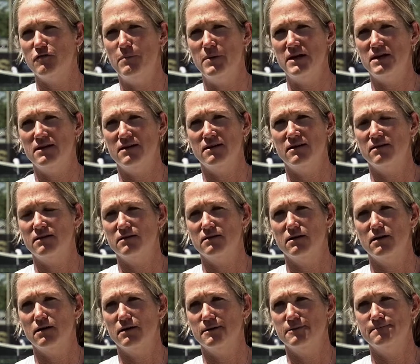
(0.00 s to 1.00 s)
have been
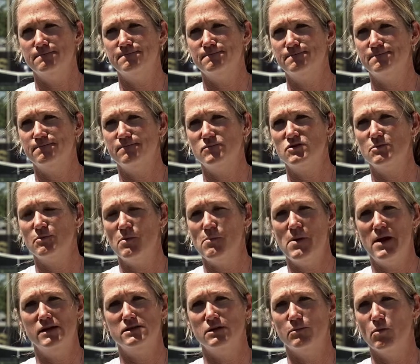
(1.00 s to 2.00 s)
some
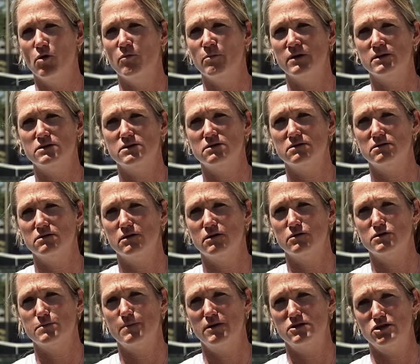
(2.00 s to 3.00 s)
amazing moments, you
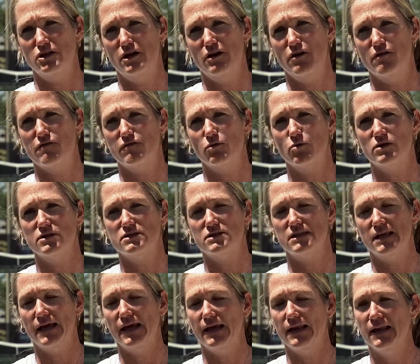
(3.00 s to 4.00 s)
know, especially here at Florida
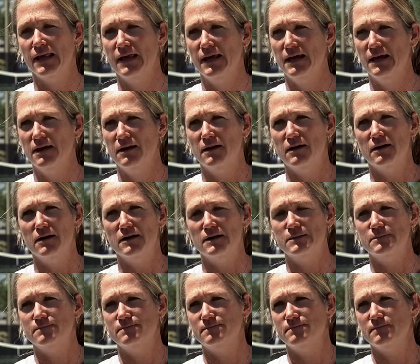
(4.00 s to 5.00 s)
State.
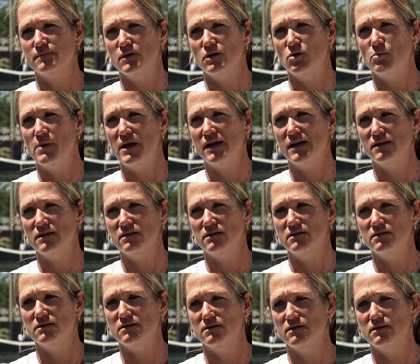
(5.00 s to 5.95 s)
You know, making the